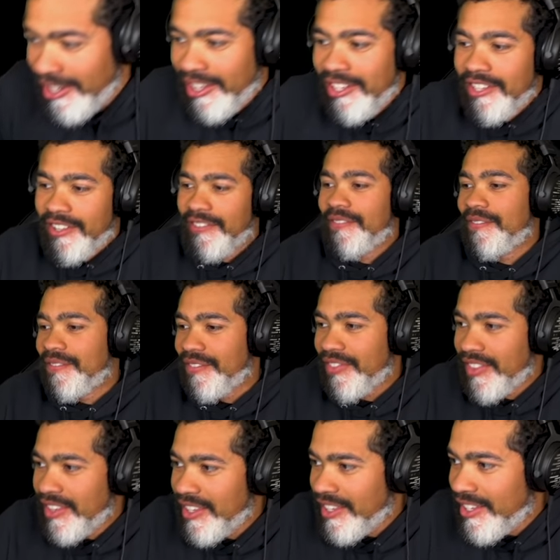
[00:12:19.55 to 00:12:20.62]
Uh, for me, it
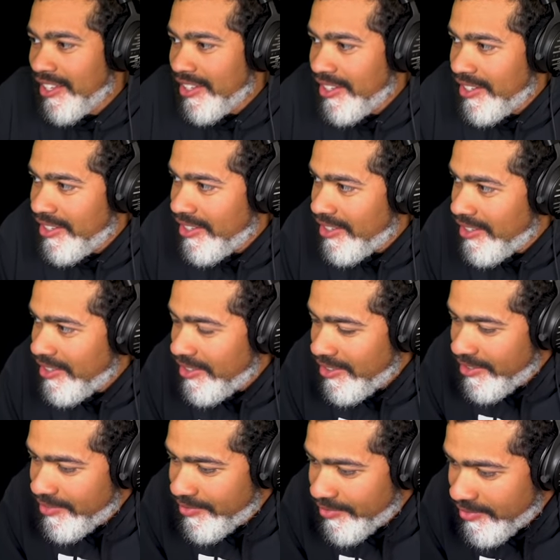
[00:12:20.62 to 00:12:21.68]
says zero for all of us.